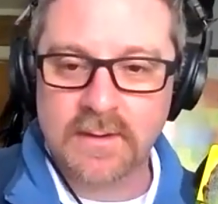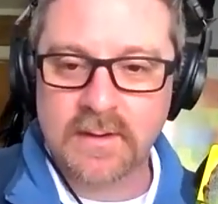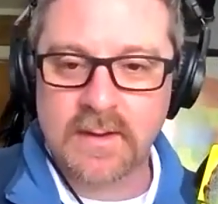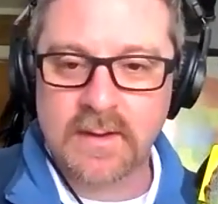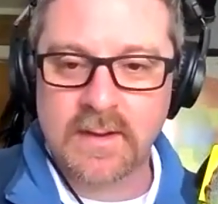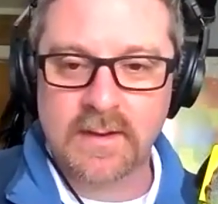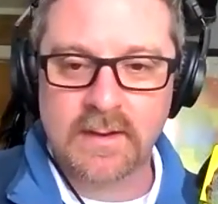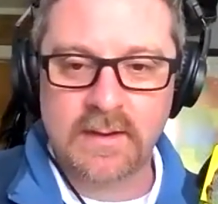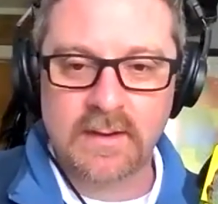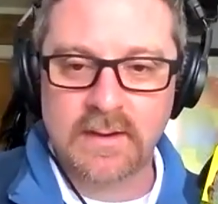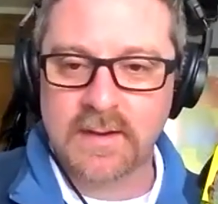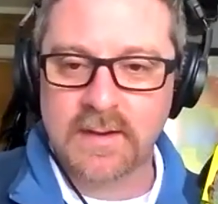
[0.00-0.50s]

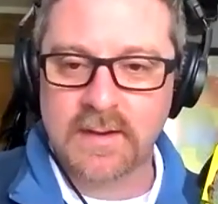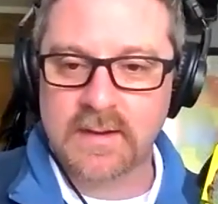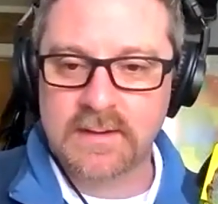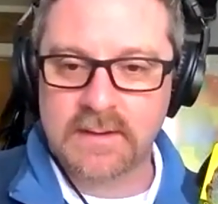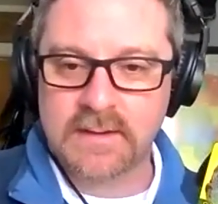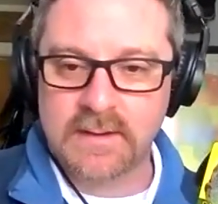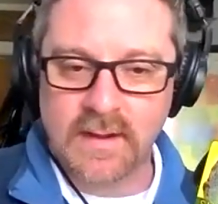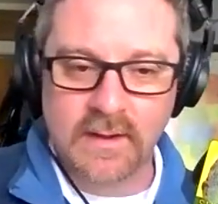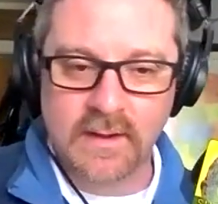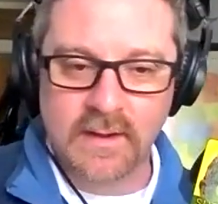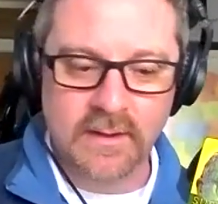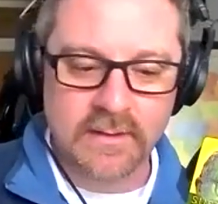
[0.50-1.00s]
Can you can
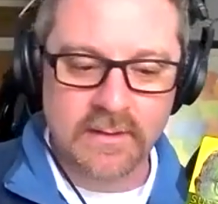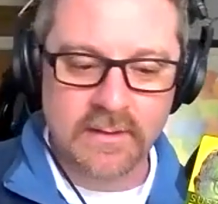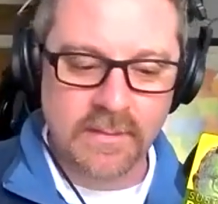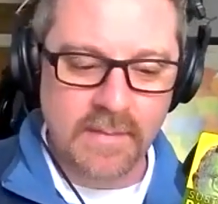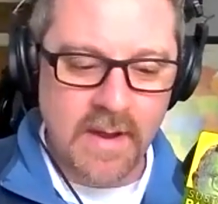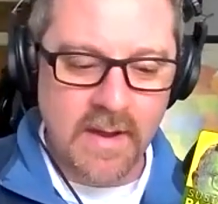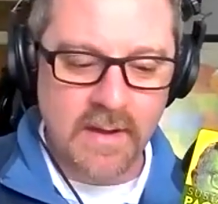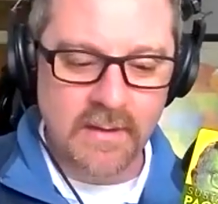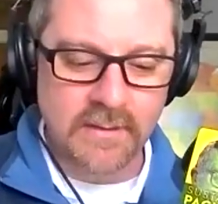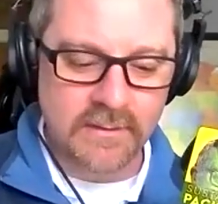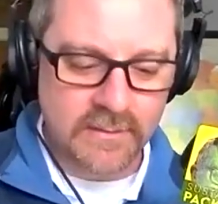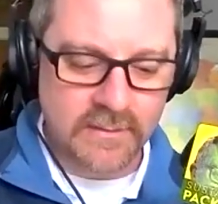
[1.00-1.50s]
you tell us
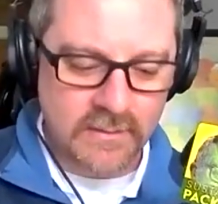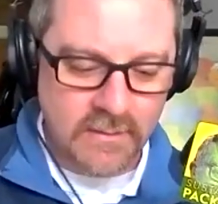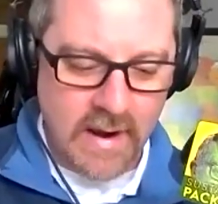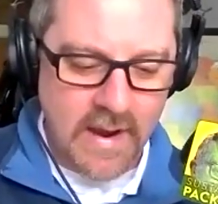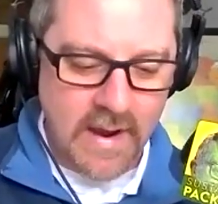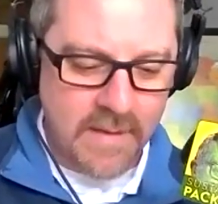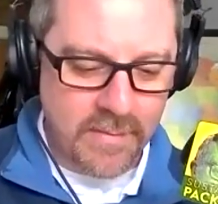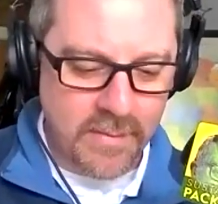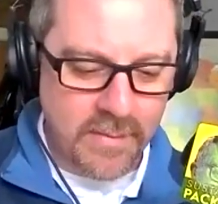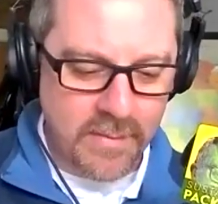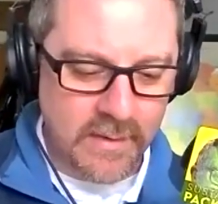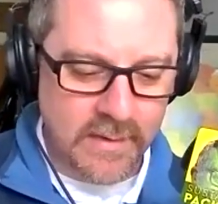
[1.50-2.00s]
about
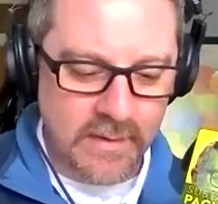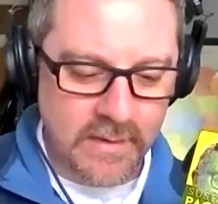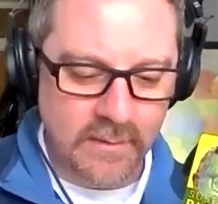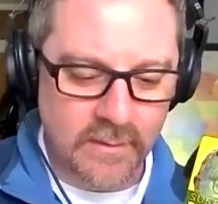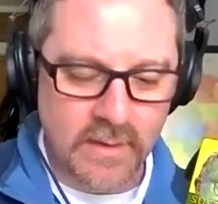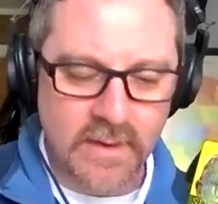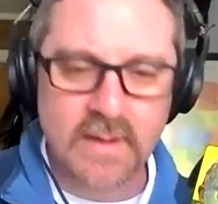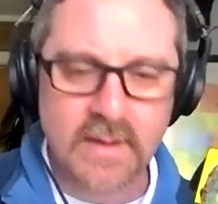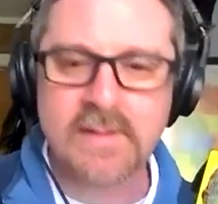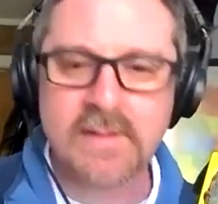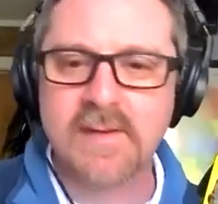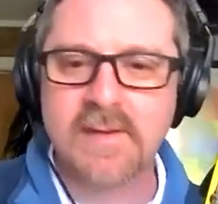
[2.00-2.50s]
Scrapp? What
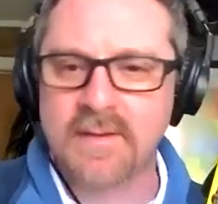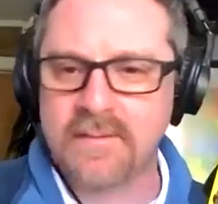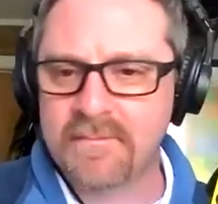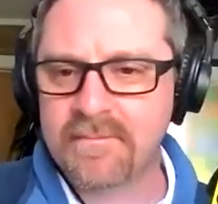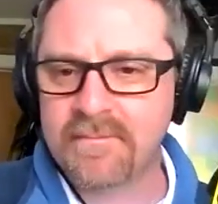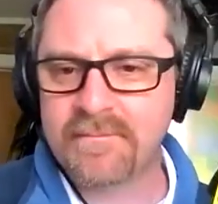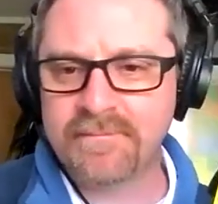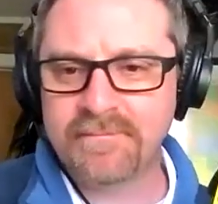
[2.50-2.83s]
what is it?